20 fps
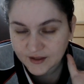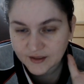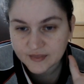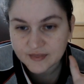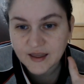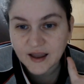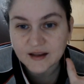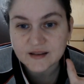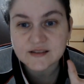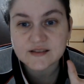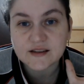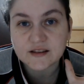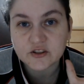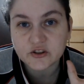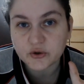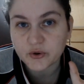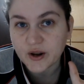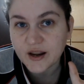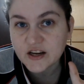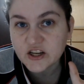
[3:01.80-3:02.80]

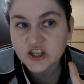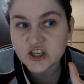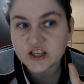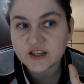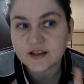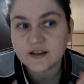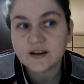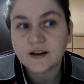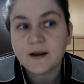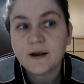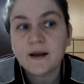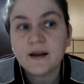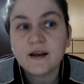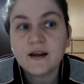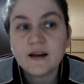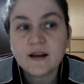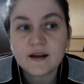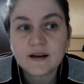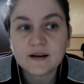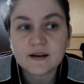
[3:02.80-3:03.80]
situation,
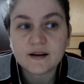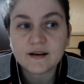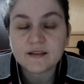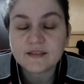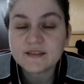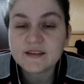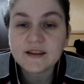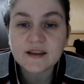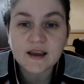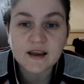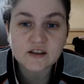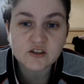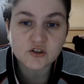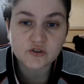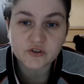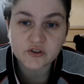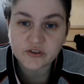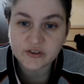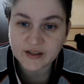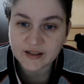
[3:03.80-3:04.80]
the
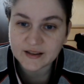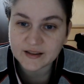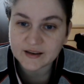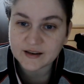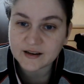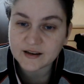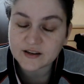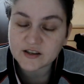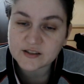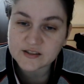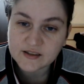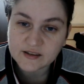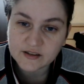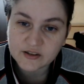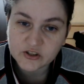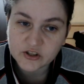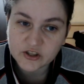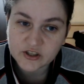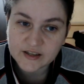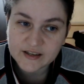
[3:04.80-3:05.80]
extrovert
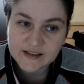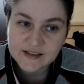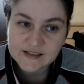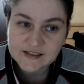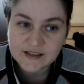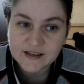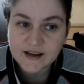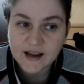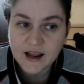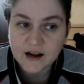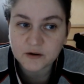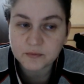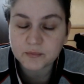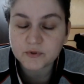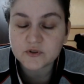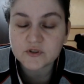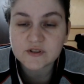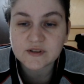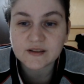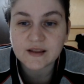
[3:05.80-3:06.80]
thinker is the kind of
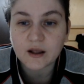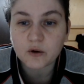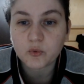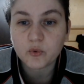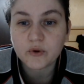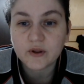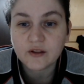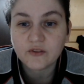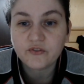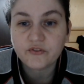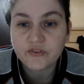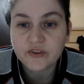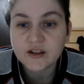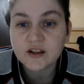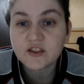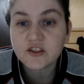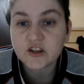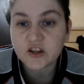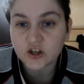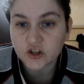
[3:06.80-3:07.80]
person that will feel
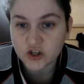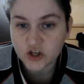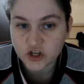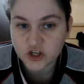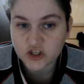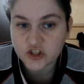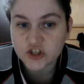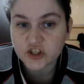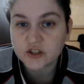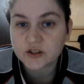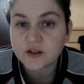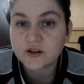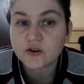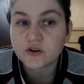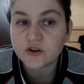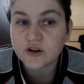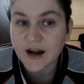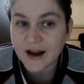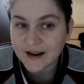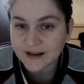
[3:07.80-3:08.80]
the urge to
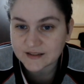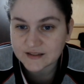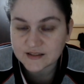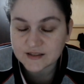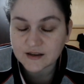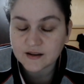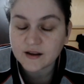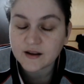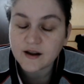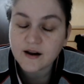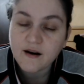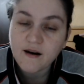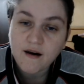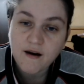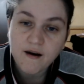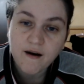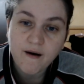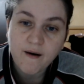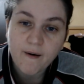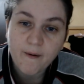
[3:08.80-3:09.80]
correct
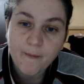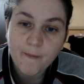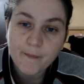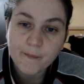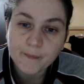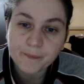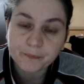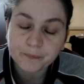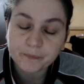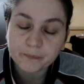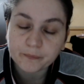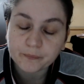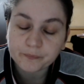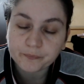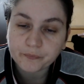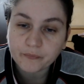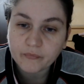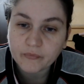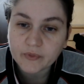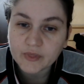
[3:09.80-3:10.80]

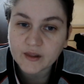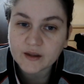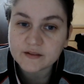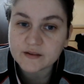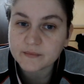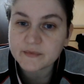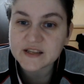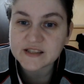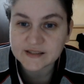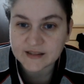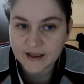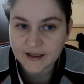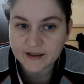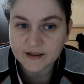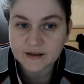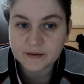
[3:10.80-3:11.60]
the mistake.